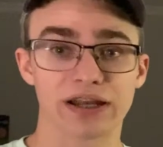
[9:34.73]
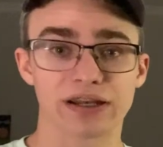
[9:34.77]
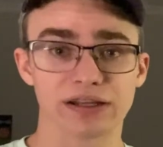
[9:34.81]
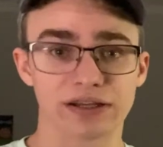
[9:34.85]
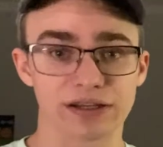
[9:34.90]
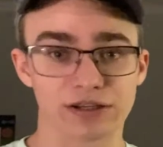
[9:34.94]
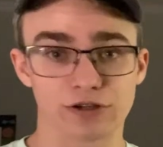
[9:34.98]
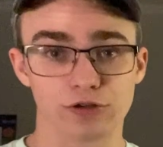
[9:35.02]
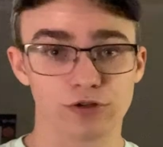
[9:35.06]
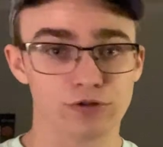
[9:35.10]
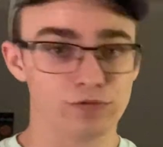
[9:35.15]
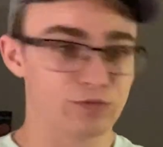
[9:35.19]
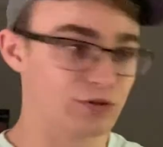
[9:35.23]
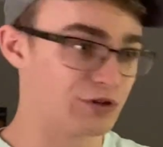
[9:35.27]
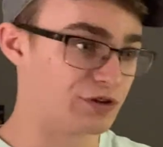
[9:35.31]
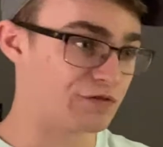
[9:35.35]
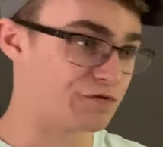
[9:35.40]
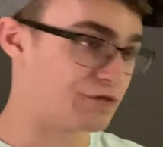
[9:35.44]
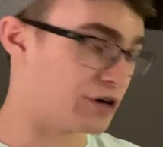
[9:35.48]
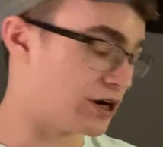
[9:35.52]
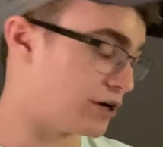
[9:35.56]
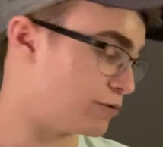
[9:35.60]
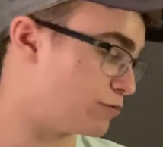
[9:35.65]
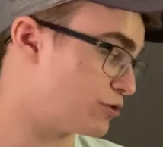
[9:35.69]
I couldn't really
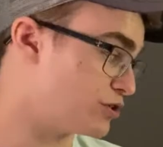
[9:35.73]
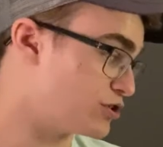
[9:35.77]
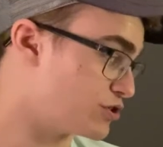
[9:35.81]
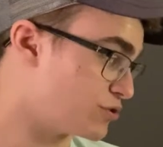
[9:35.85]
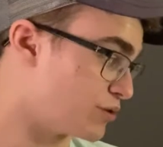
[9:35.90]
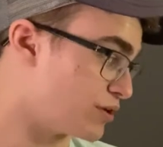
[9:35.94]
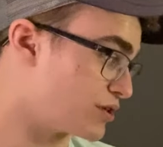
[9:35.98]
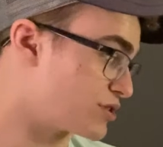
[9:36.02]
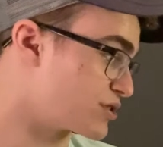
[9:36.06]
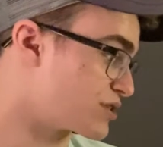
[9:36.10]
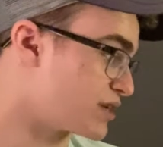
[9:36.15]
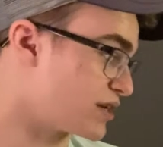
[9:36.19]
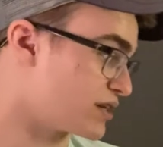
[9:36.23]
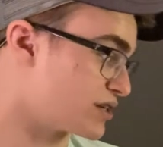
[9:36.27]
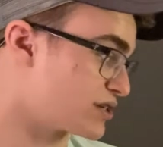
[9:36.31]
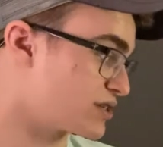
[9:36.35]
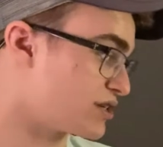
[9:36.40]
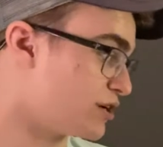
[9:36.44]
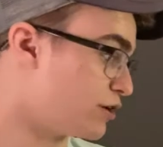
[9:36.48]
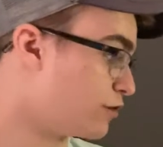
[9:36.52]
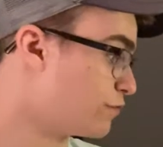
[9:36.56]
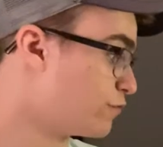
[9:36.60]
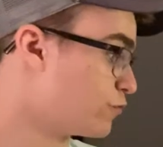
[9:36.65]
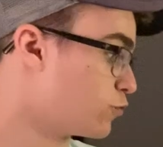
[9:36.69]
find one, so I just had to
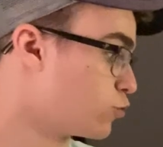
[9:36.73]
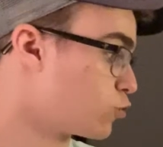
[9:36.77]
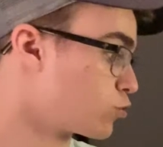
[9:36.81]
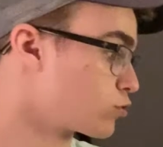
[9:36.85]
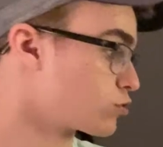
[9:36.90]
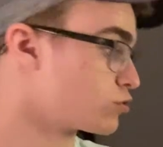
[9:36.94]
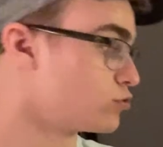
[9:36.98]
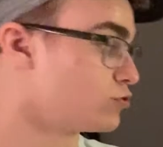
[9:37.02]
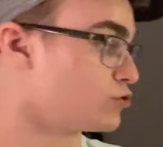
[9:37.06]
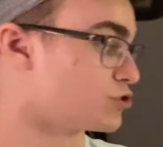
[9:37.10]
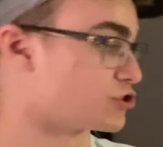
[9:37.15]
settle for Oracle